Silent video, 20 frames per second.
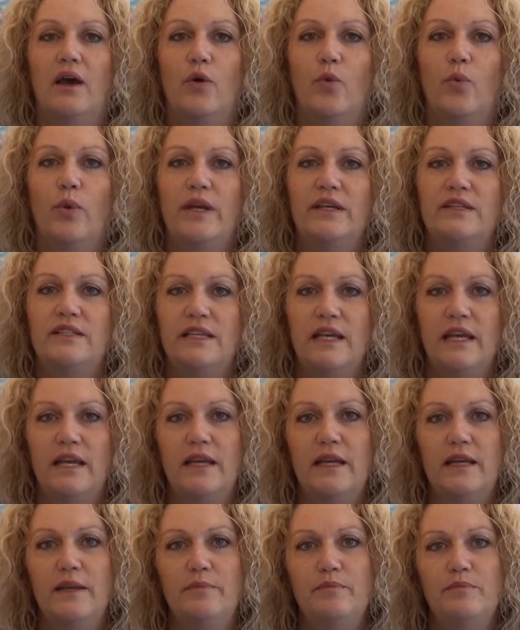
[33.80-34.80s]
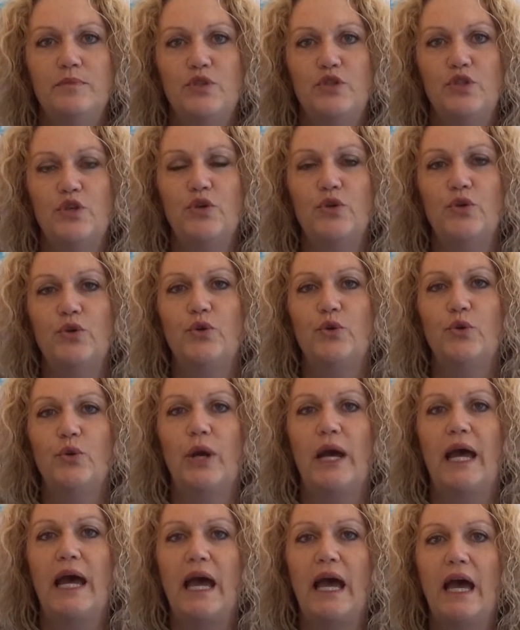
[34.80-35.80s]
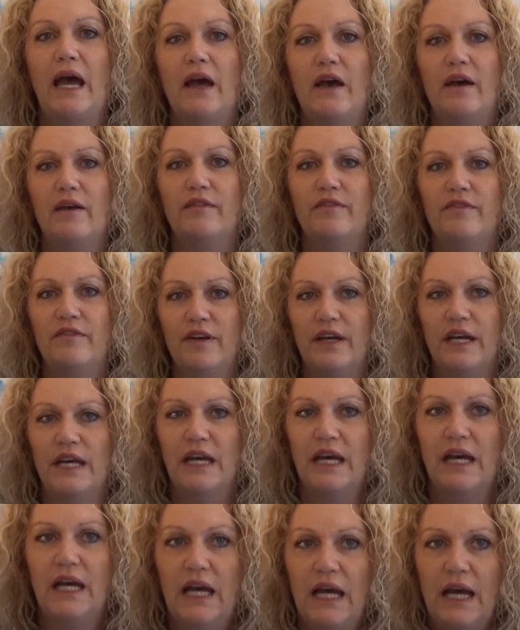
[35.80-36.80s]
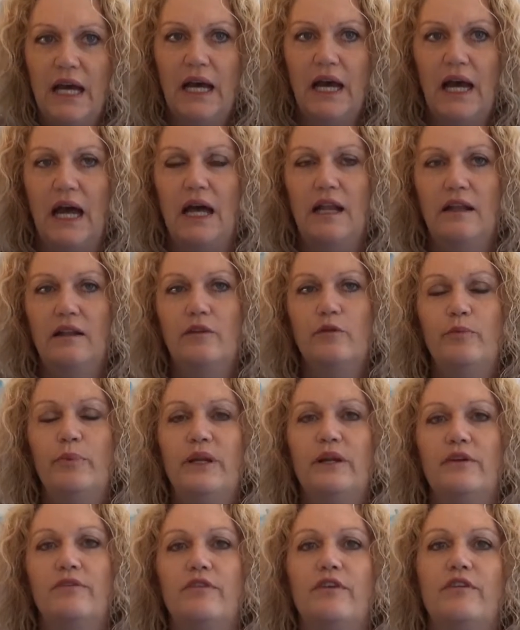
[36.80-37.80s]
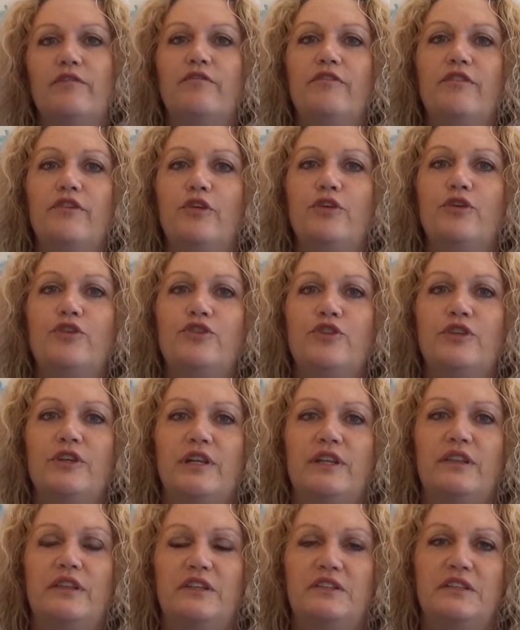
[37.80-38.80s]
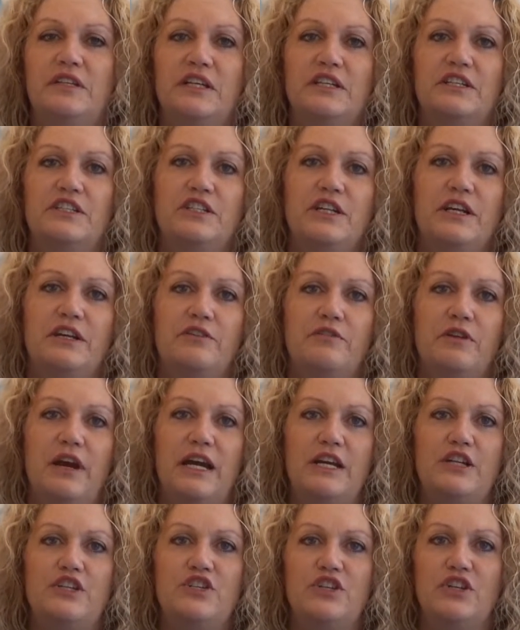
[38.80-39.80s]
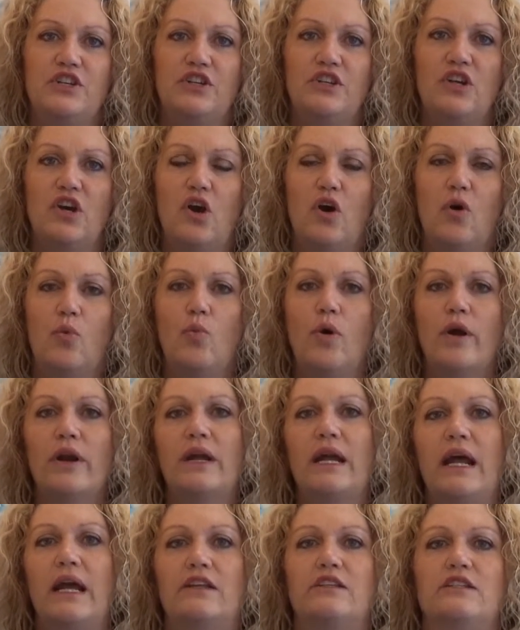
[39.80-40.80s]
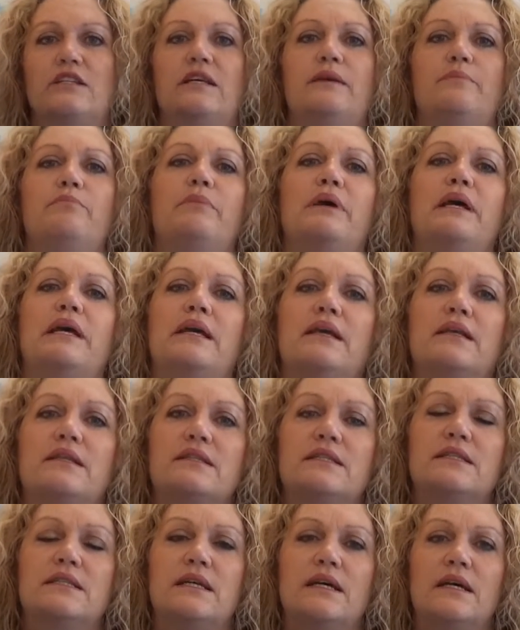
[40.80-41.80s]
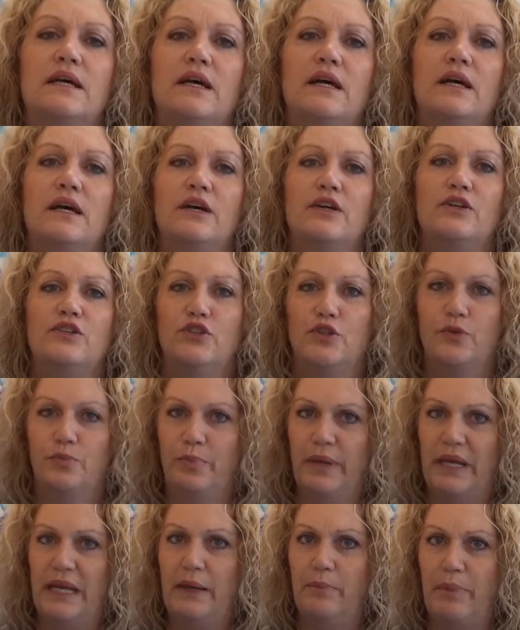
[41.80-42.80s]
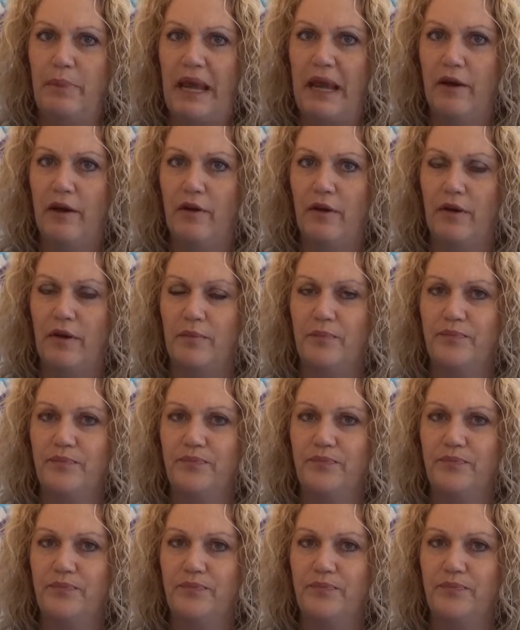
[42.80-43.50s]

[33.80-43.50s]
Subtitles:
we seem to have a little bit of confusion in this next generation on what it actually means to be a parent.